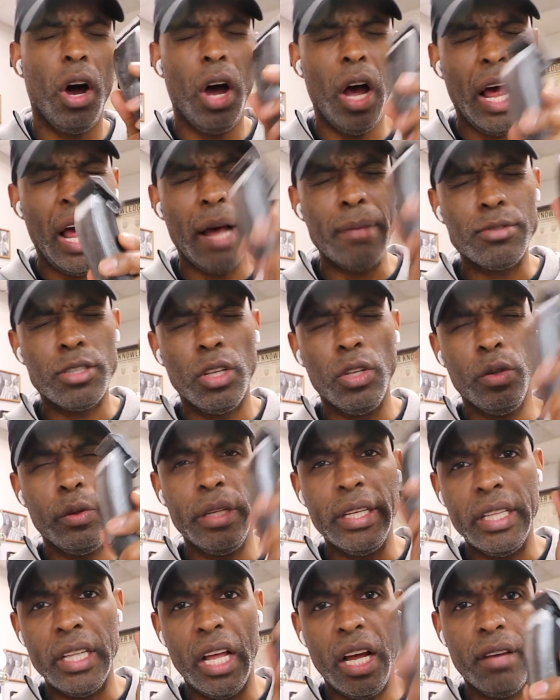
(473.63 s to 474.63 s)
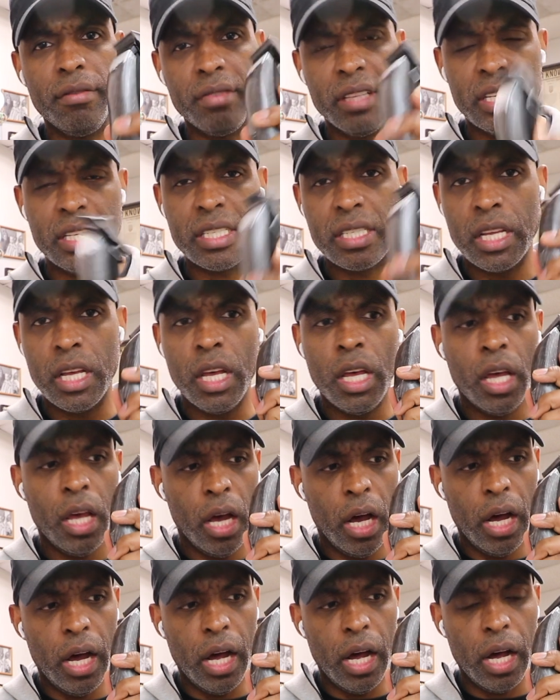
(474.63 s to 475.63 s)
I absolutely love this
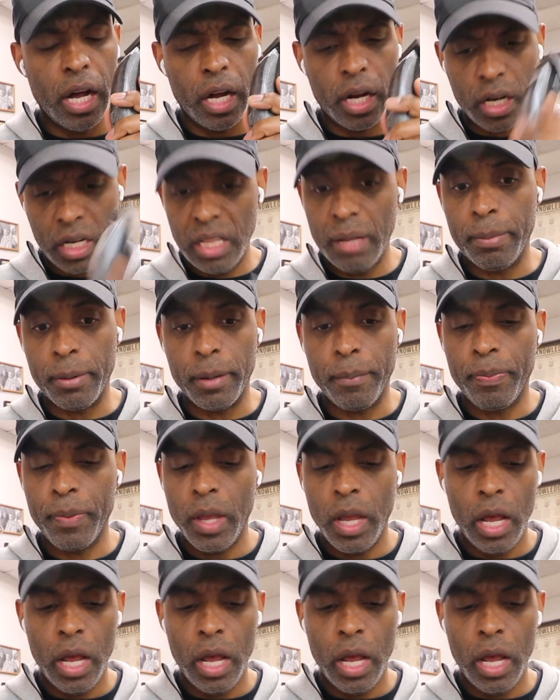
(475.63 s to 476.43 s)
clipper.